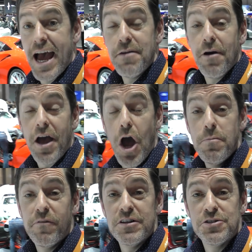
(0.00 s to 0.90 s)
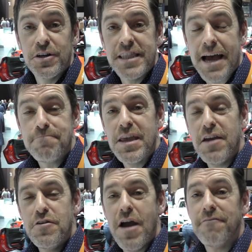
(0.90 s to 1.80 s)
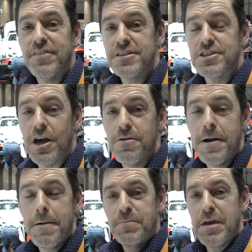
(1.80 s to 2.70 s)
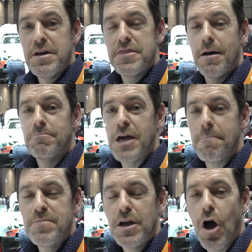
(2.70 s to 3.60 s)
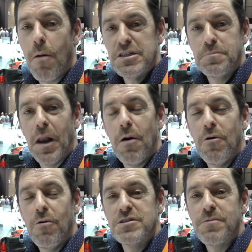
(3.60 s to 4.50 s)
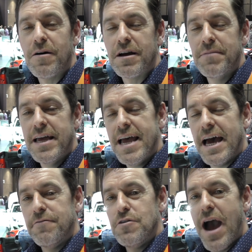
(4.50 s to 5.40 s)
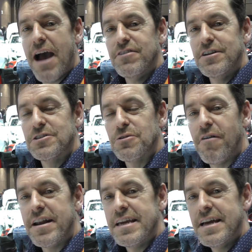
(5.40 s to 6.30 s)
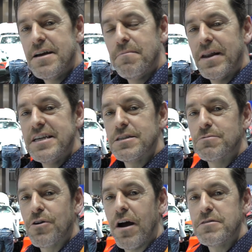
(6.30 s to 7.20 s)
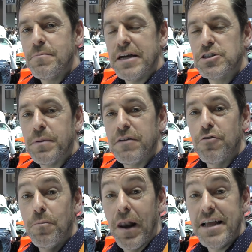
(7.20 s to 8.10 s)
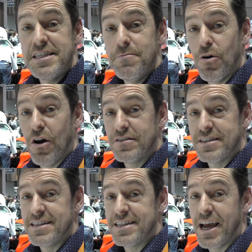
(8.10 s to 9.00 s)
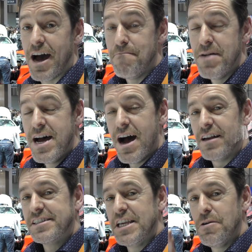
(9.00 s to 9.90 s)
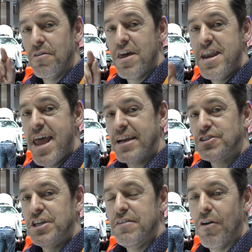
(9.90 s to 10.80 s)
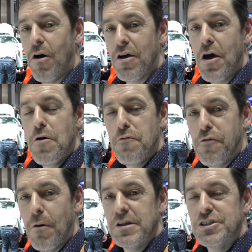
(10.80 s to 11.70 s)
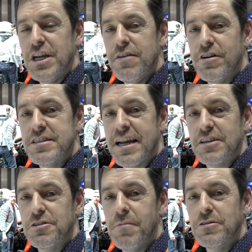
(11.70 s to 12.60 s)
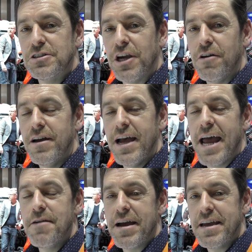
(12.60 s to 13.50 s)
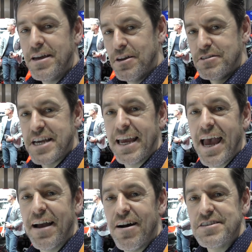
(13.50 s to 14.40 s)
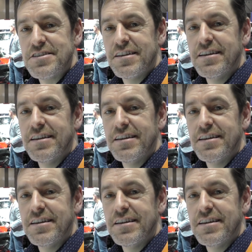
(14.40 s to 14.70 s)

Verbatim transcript: Anyway, I hope you've enjoyed that. If you have done so, give me a thumbs up. Comments below are always welcome. And if you haven't done so already, please subscribe to Petrol Ped for plenty more content to come. I'll see you on the next G-Vlog from the Geneva International Motor Show. Anyway, you take care guys.